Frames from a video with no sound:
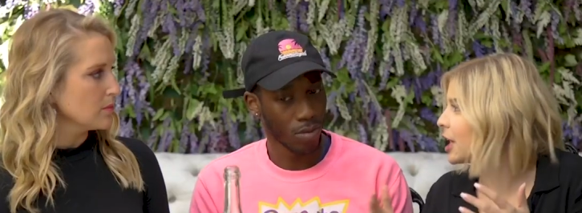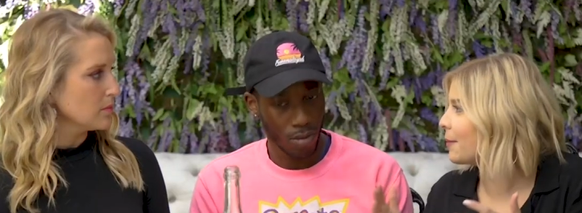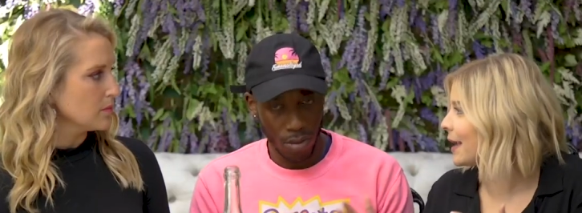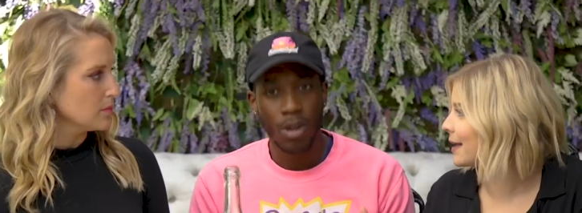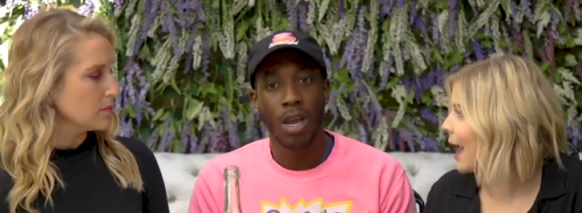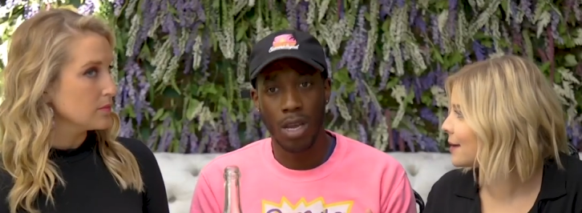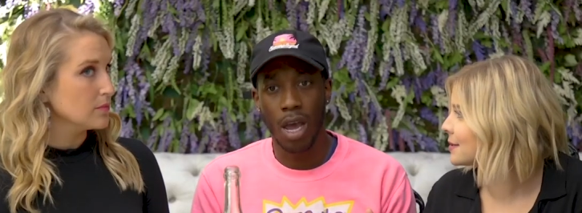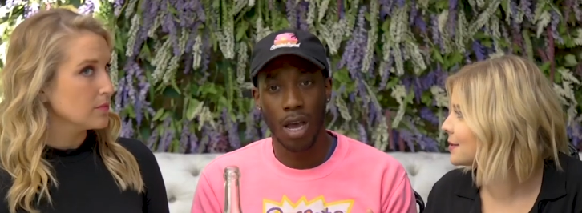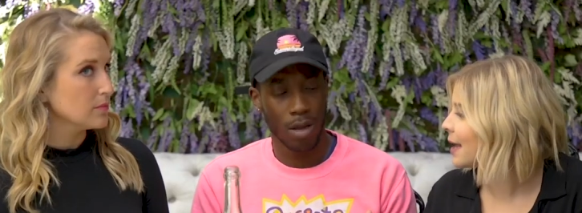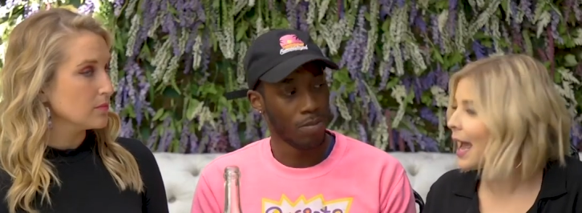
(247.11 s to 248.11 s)
Speaker 1: she gonna make next?"
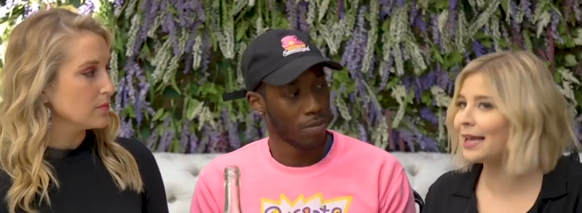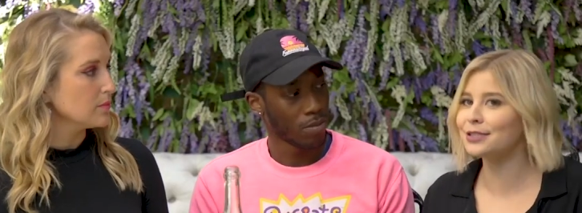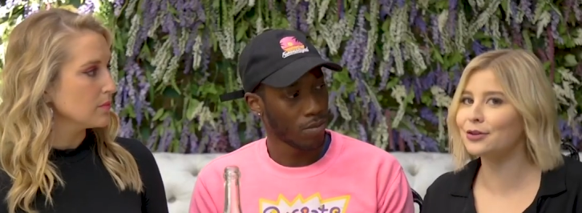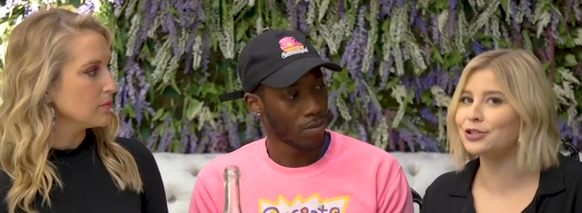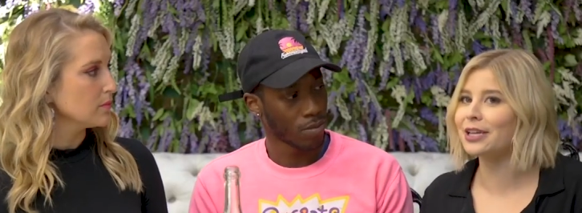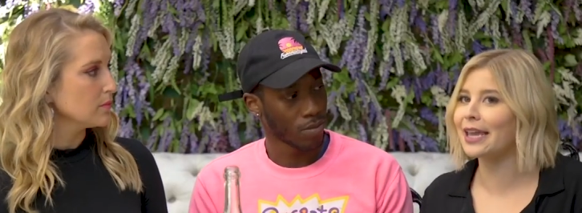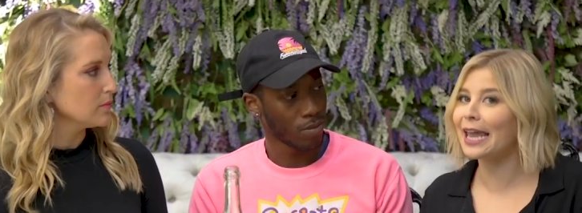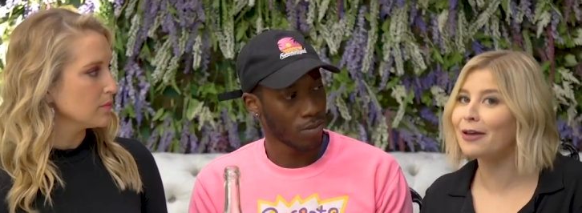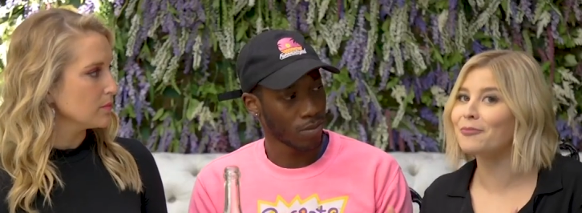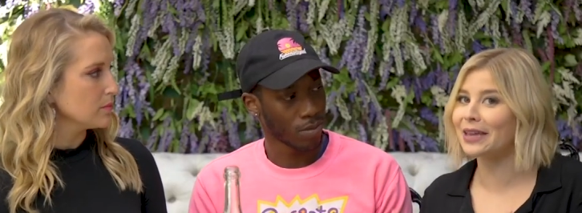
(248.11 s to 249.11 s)
Yeah. And so she
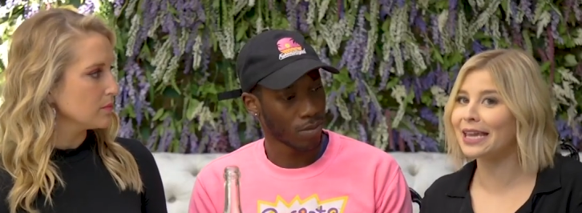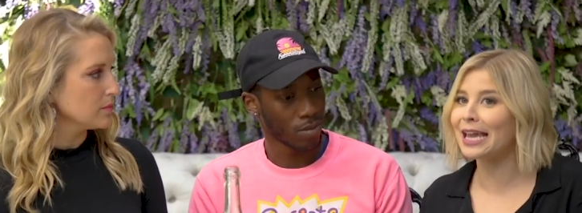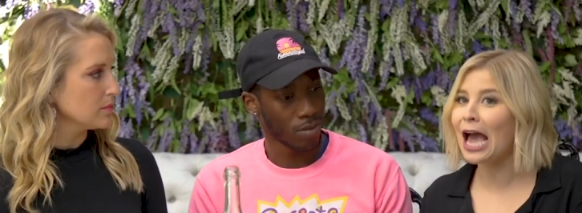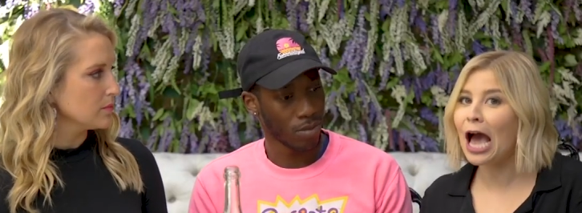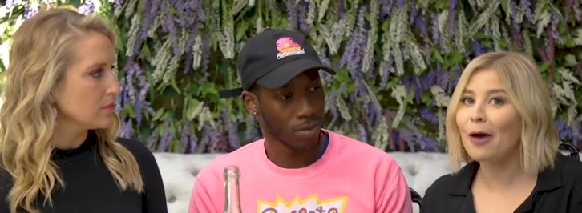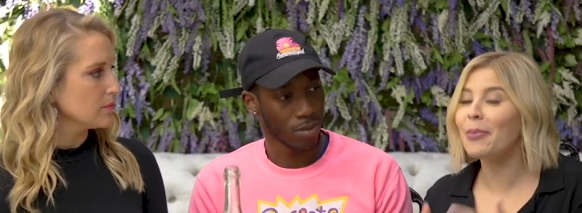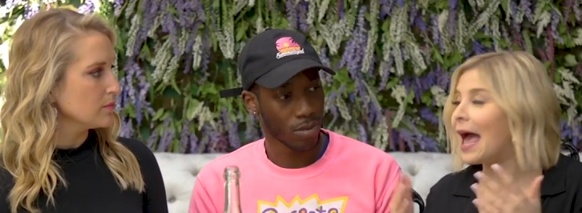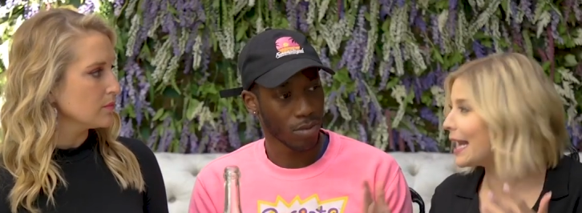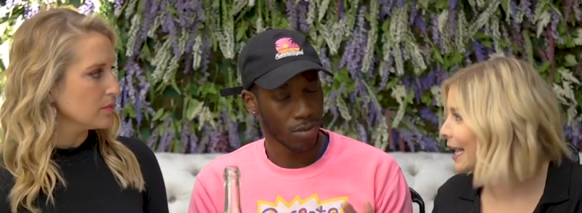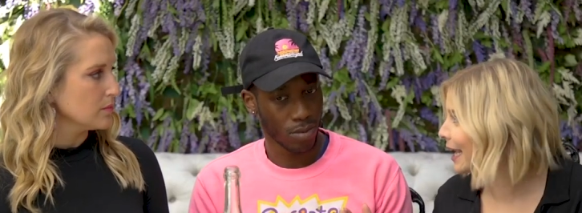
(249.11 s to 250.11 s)
can't be
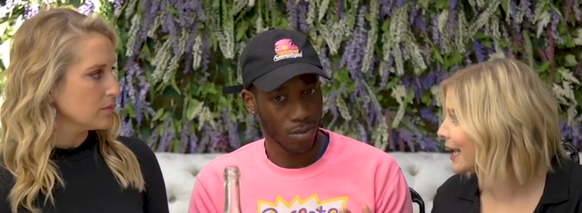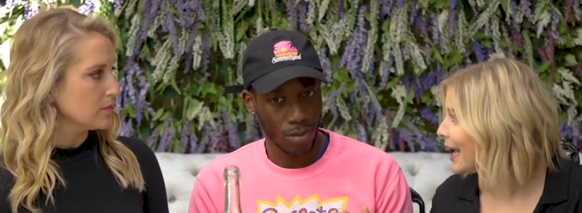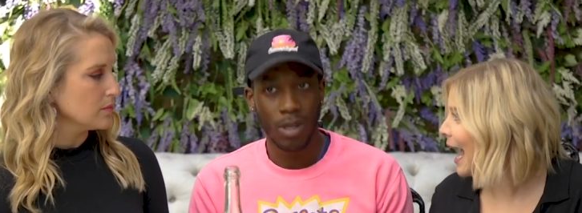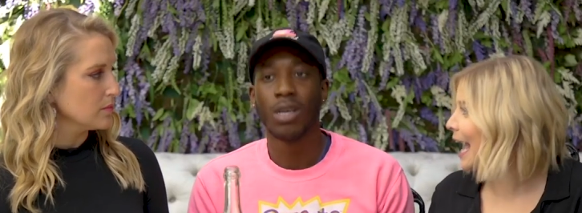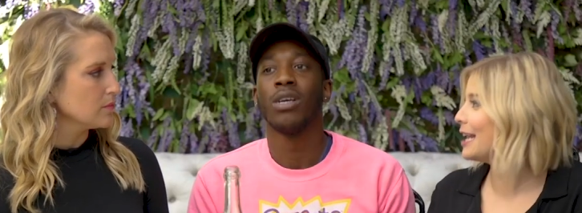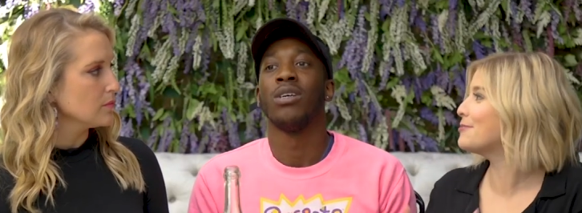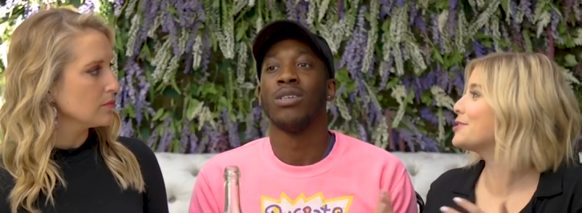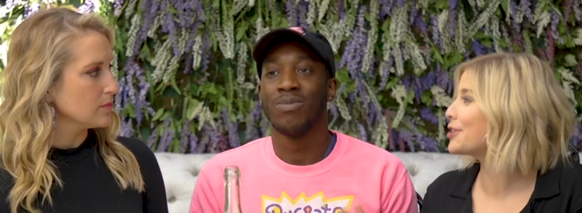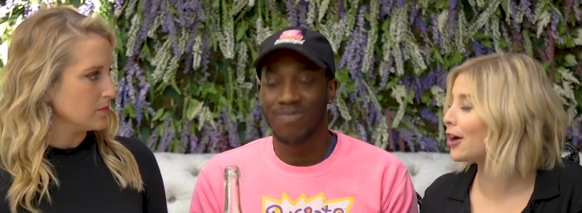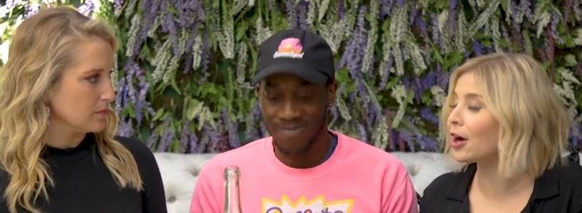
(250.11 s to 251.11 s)
petty and
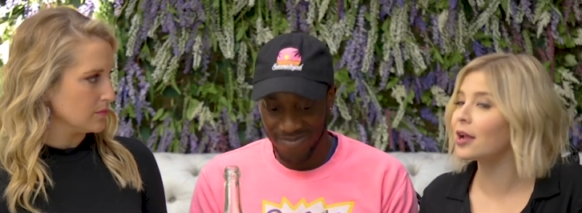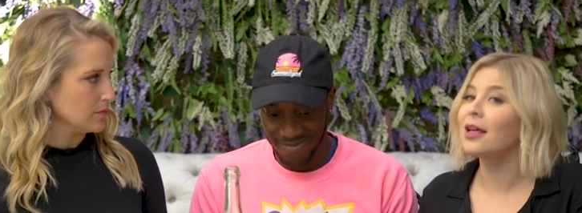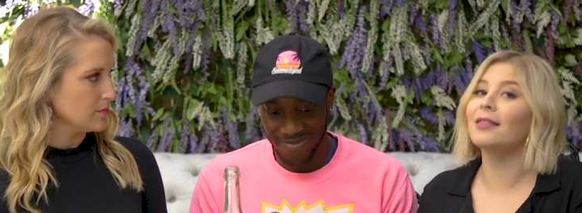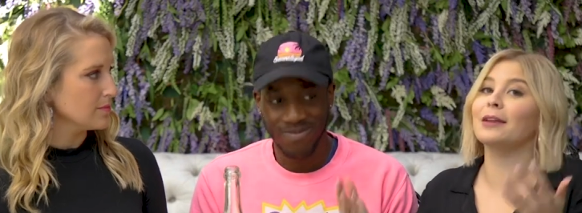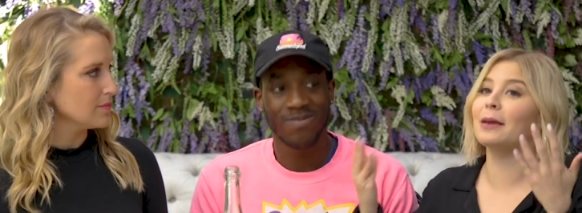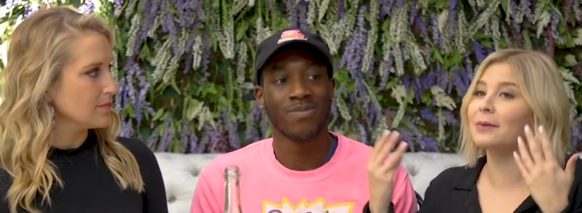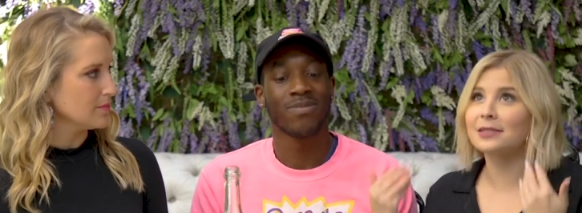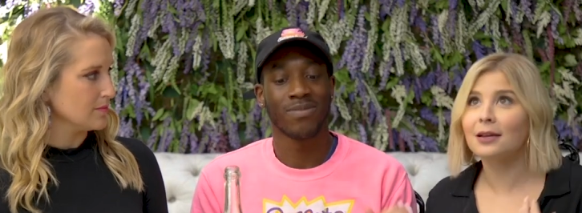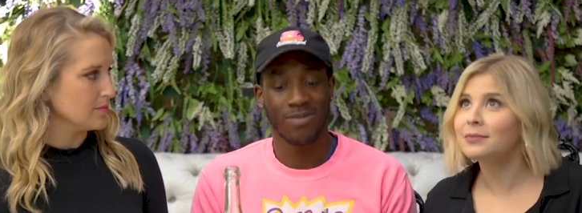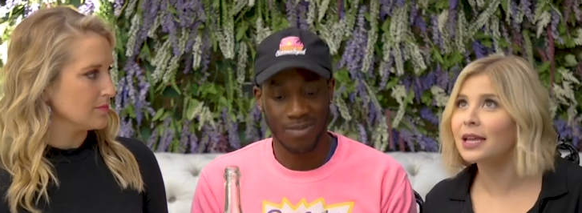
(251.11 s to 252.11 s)
immature, like maybe
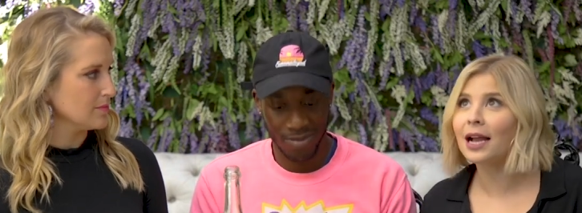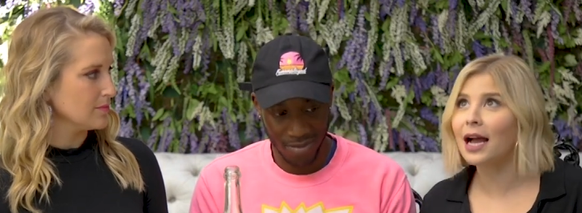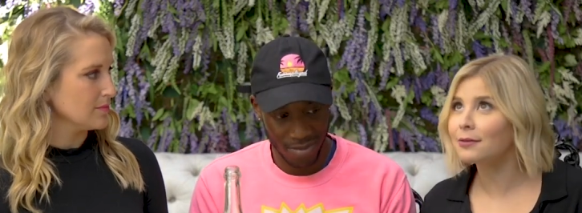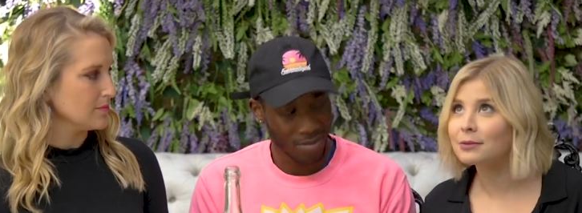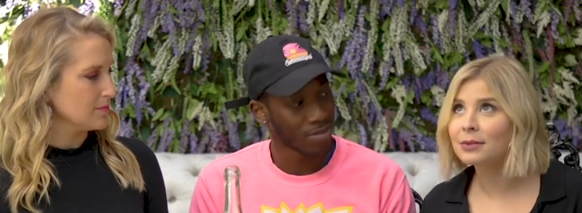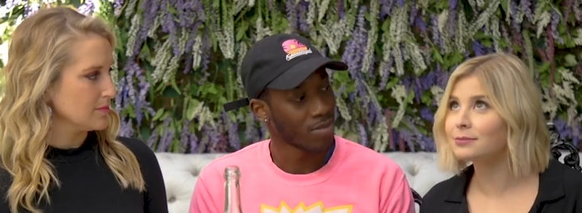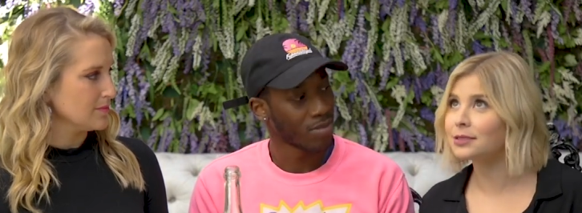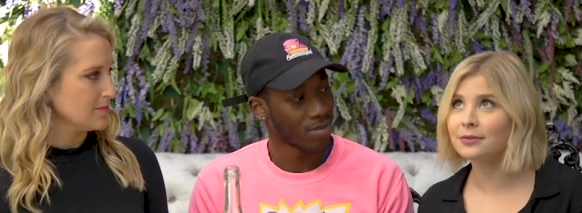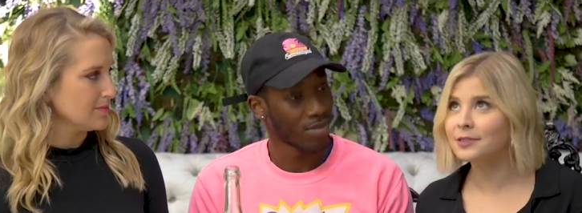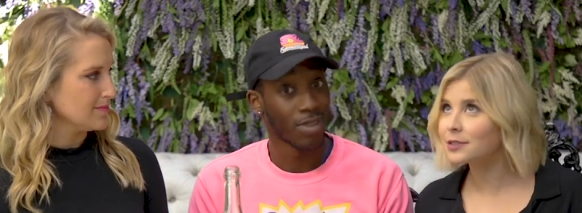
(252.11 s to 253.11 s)
something I would maybe
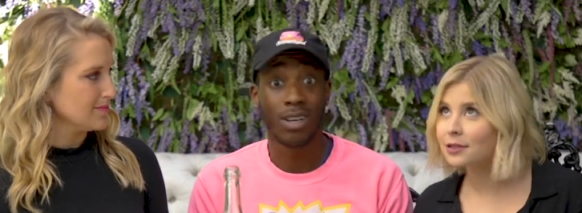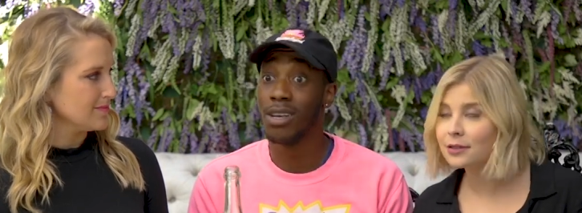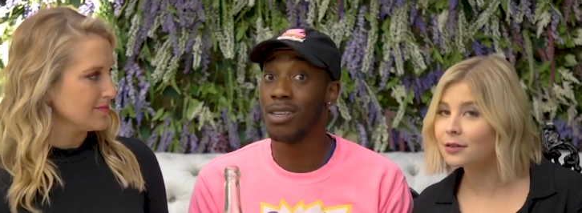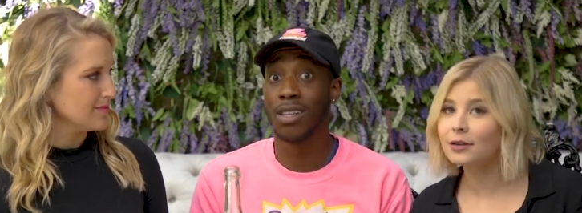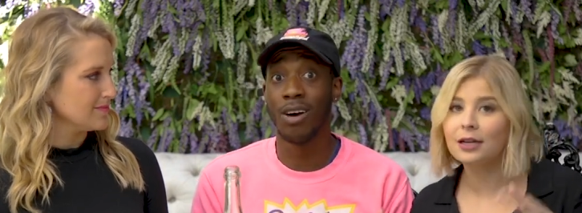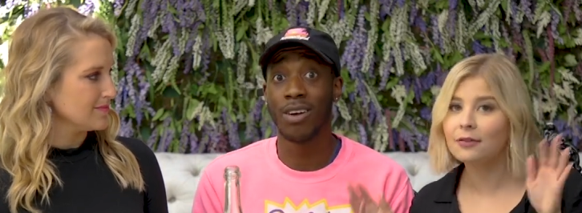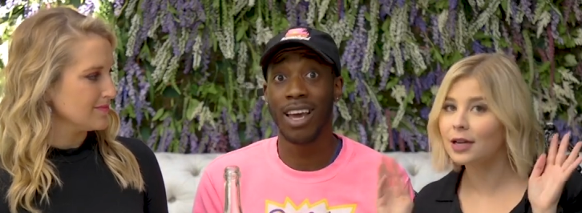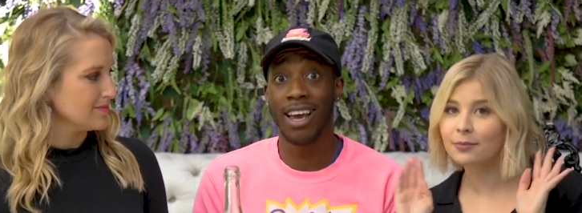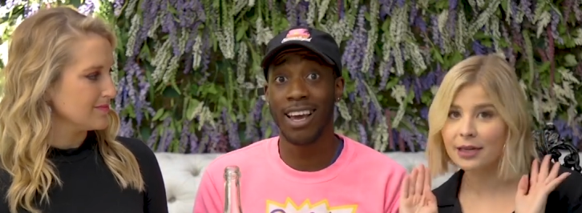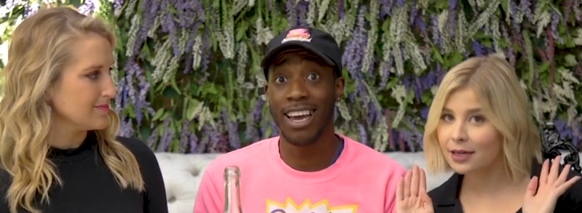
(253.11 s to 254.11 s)
even do okay. if
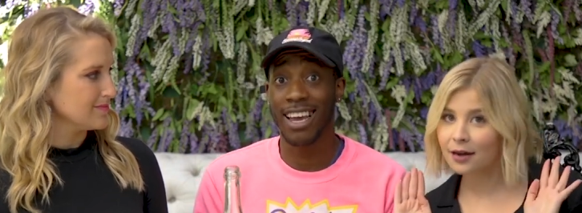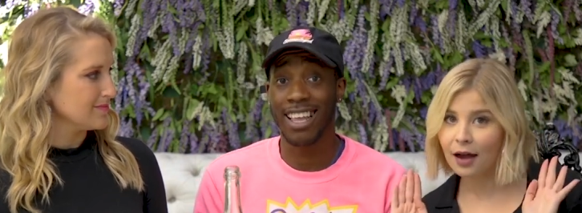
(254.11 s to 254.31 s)
I'm being